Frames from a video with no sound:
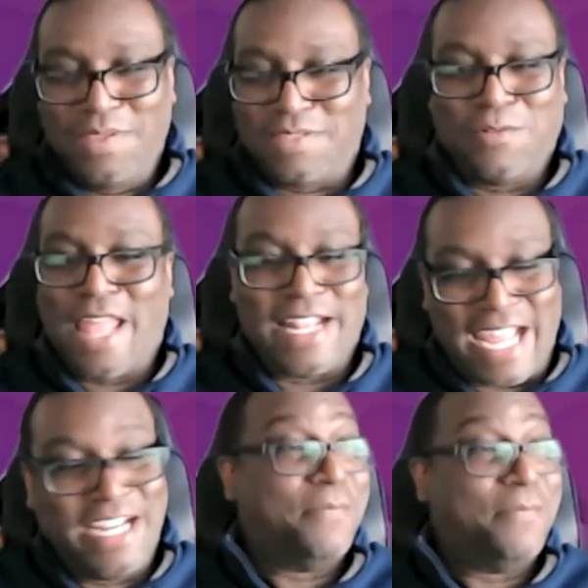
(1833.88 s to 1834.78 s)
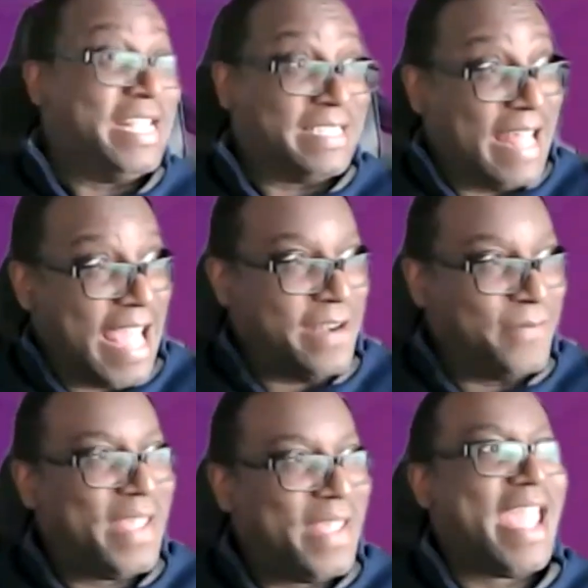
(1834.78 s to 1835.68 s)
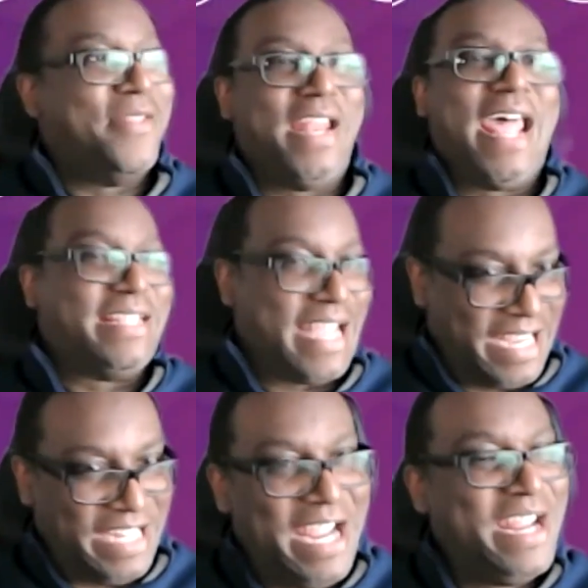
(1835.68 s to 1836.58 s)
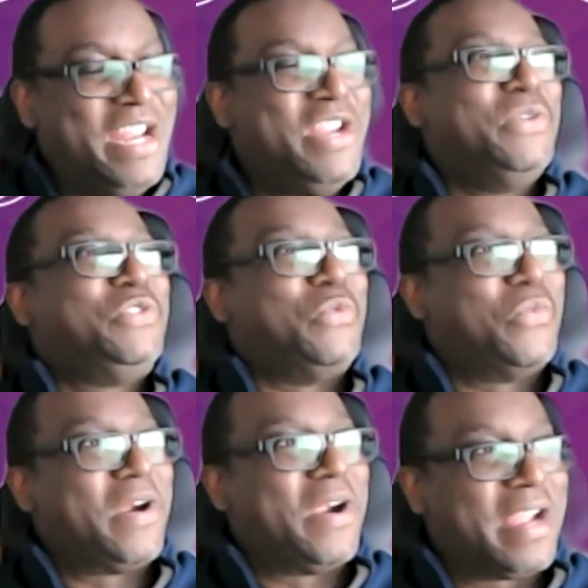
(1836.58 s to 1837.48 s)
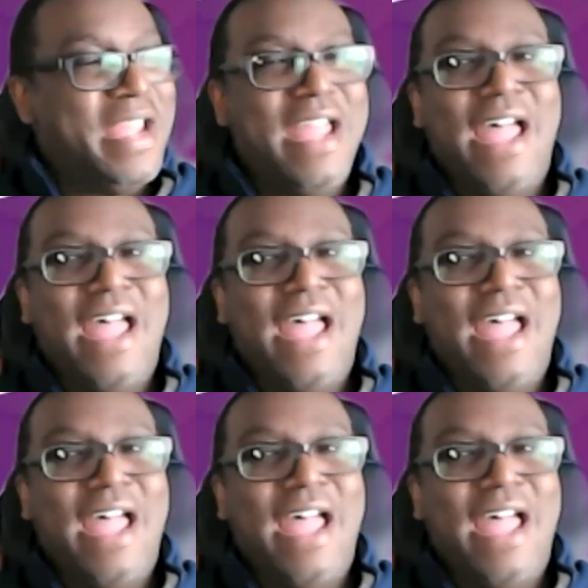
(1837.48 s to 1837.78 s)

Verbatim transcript: So that's kind of the baseline. And then as I continued to work